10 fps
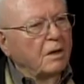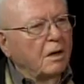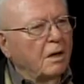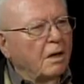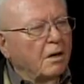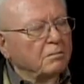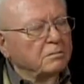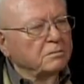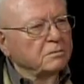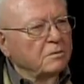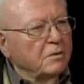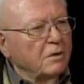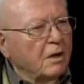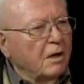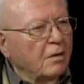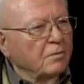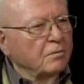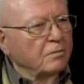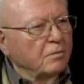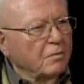um,
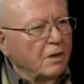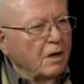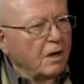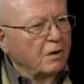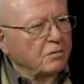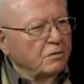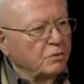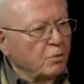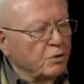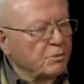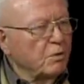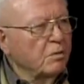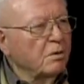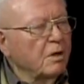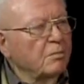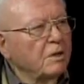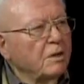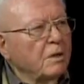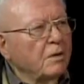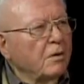um, they had sports program.
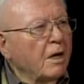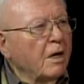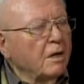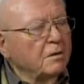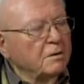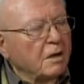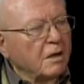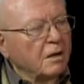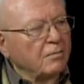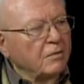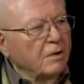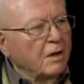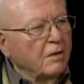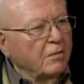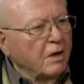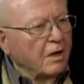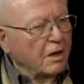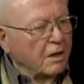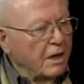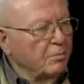Oh, they had um, uh, they had a
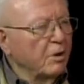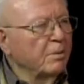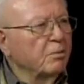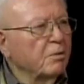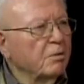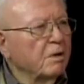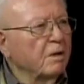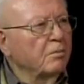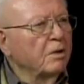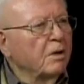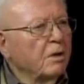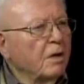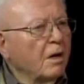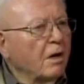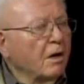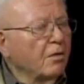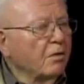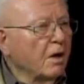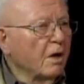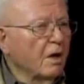library program. Uh,
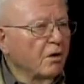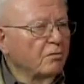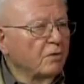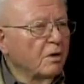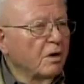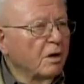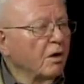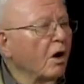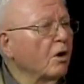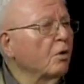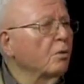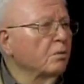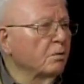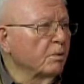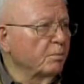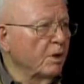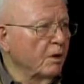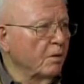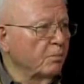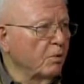they have uh, an auto
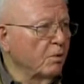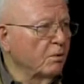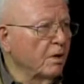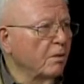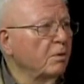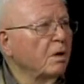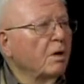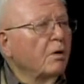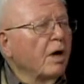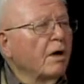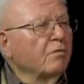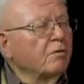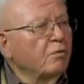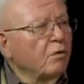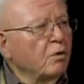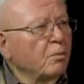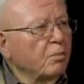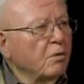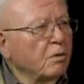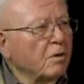repair program, mm -hmm. have a photo
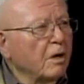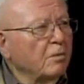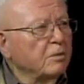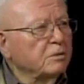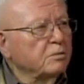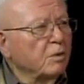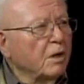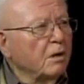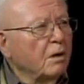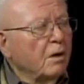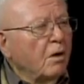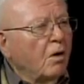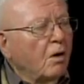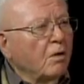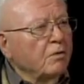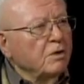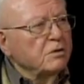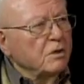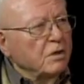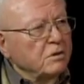program as well. All of these
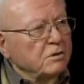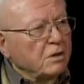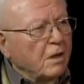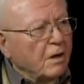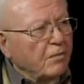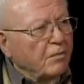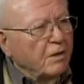things um, um,